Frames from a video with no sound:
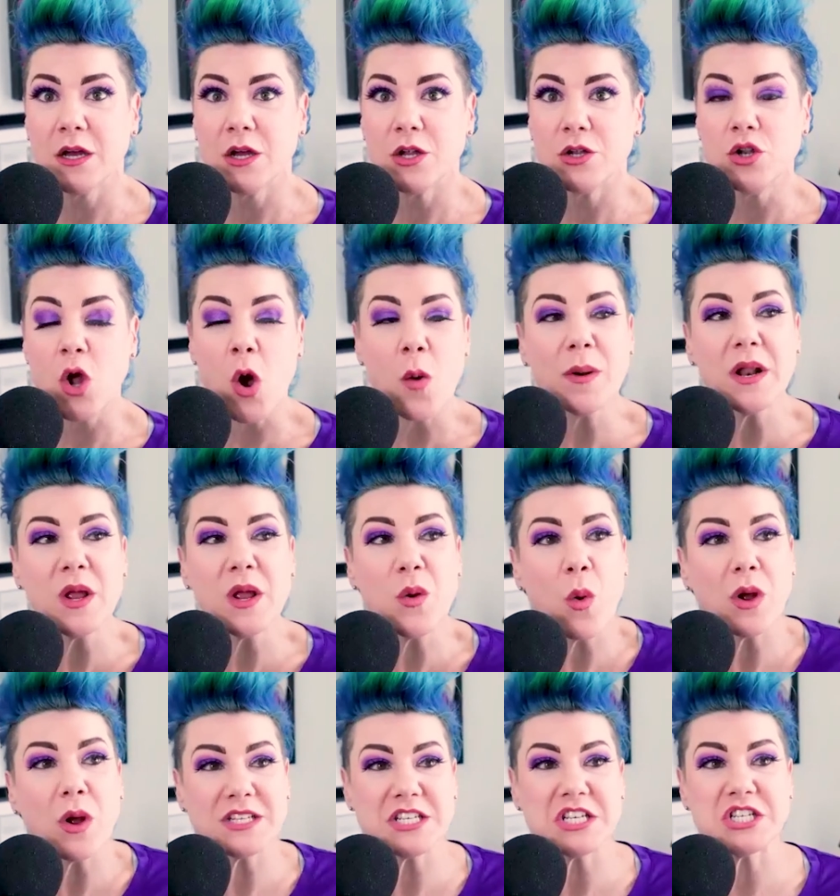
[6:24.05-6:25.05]
Nobody
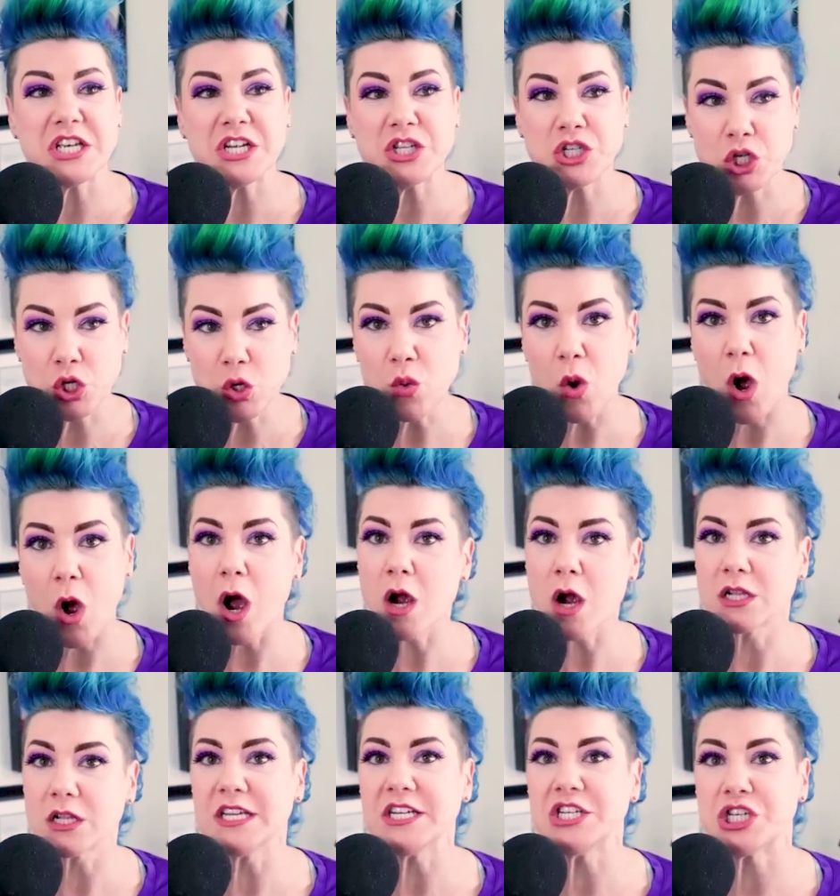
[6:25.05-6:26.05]
wants to see two
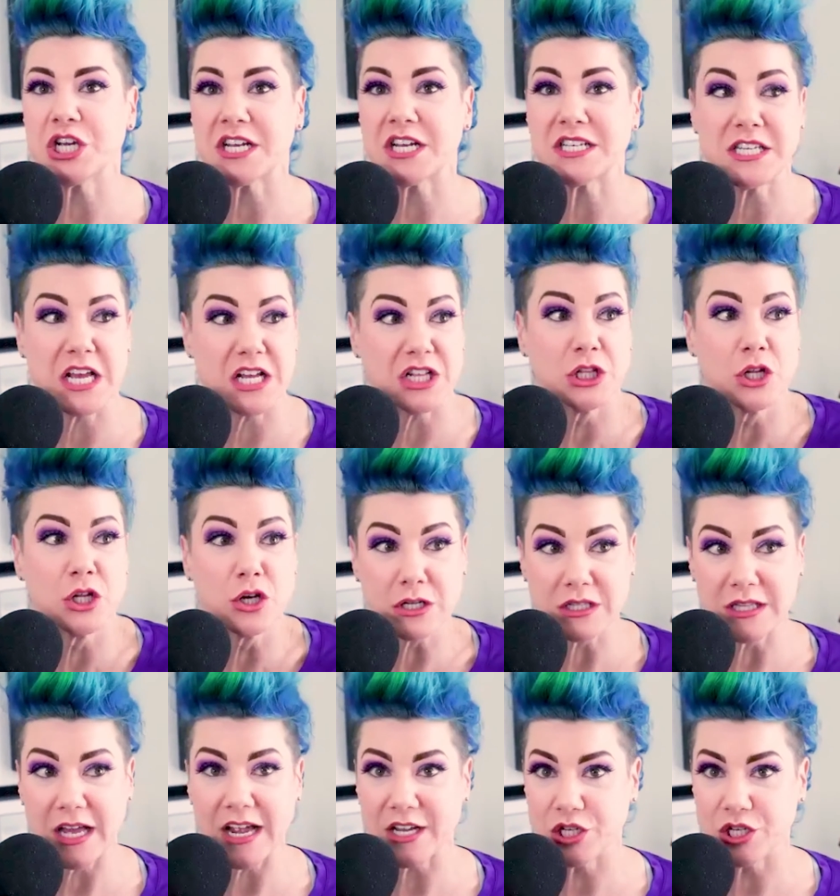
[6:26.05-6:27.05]
ugly chicks that look
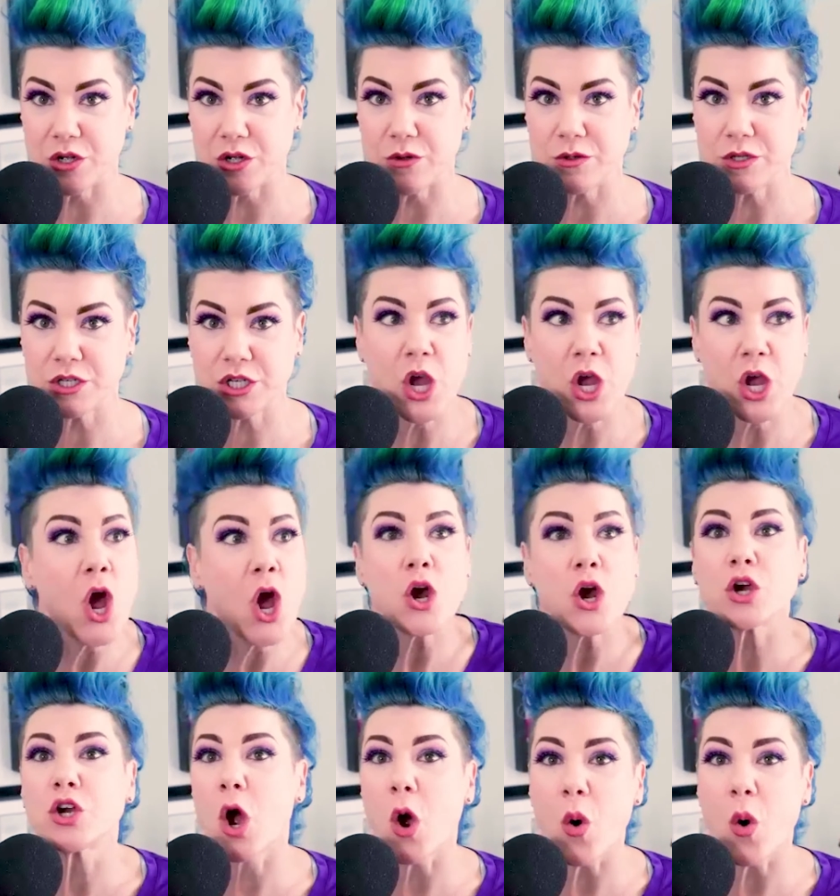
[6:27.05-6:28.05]
like dudes
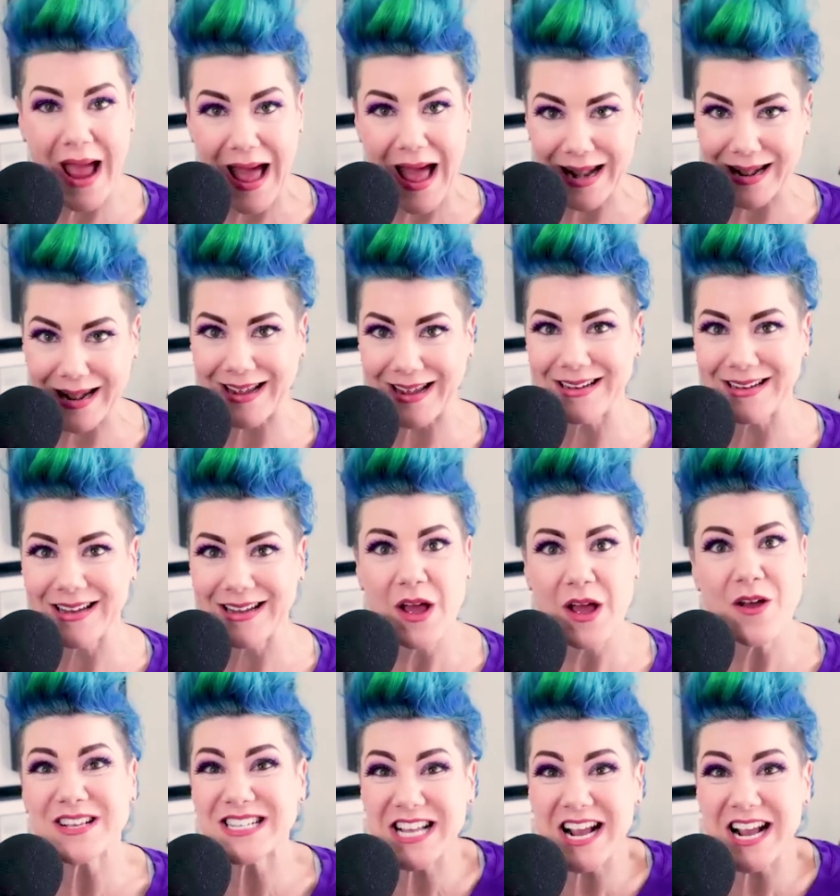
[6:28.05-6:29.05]
go at it.
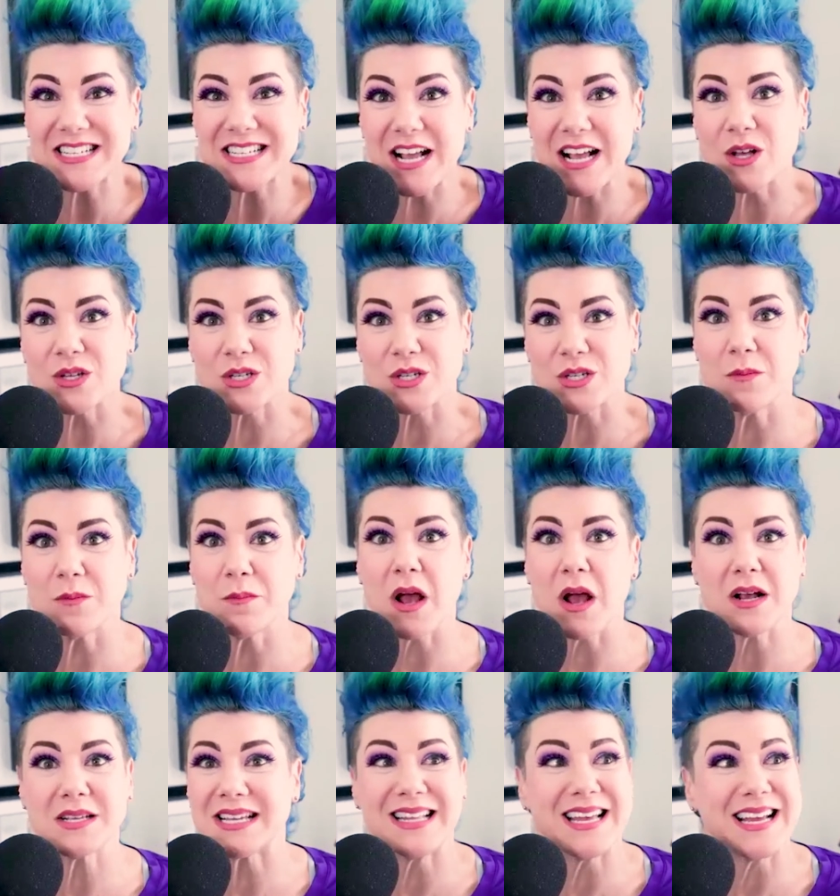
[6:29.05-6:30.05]
Sex sells in
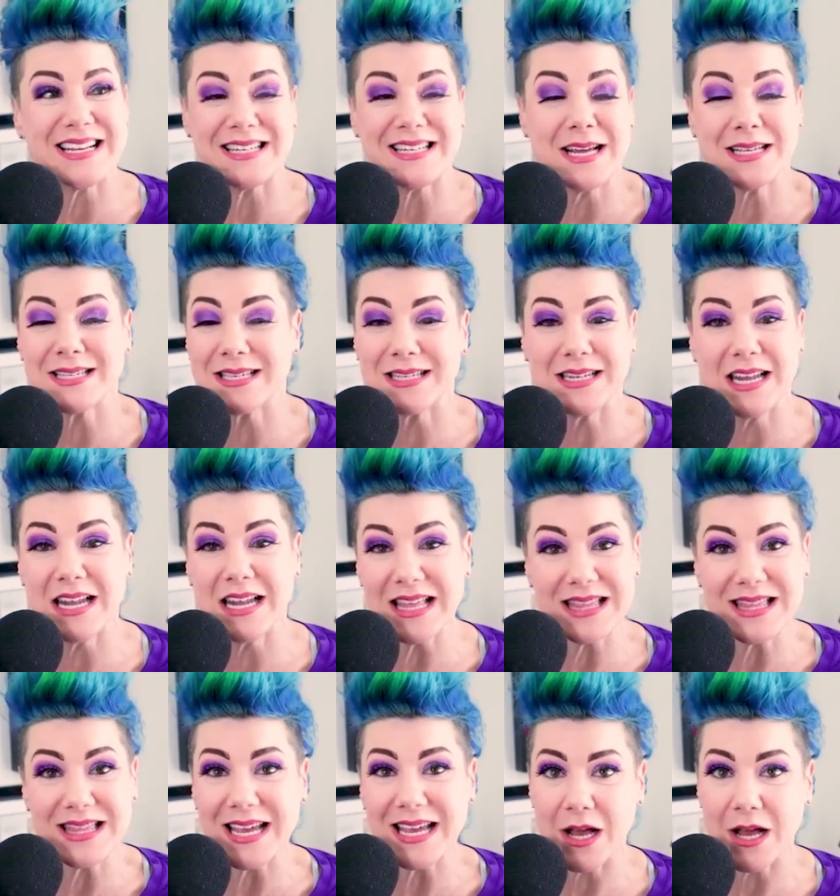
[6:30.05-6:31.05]
boxing like it does in
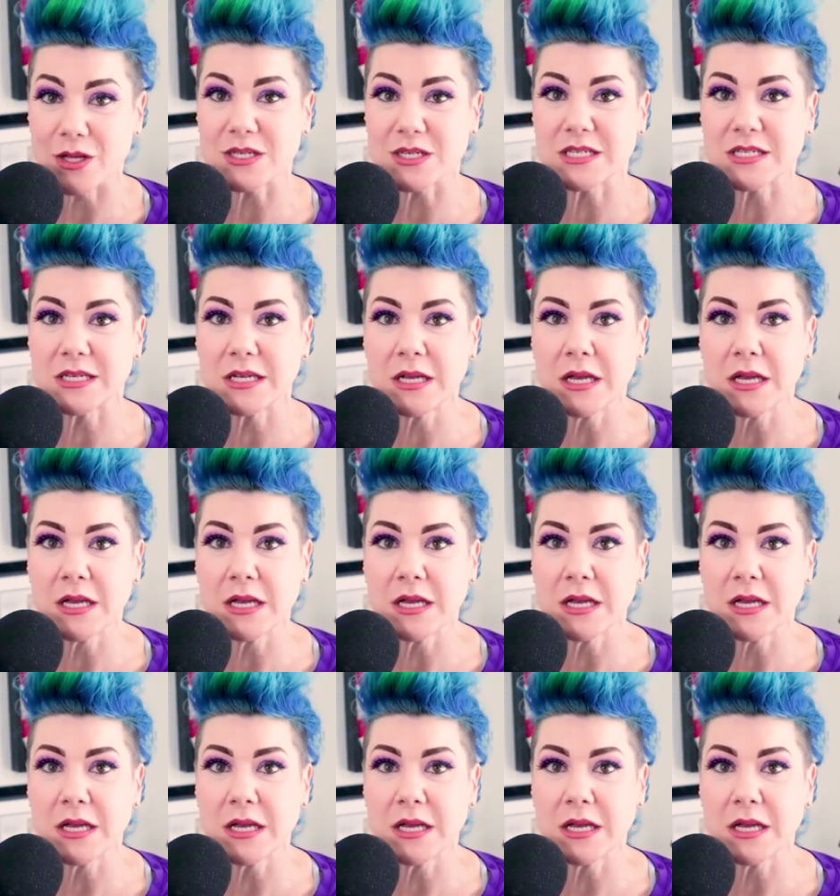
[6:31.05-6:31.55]
anything else.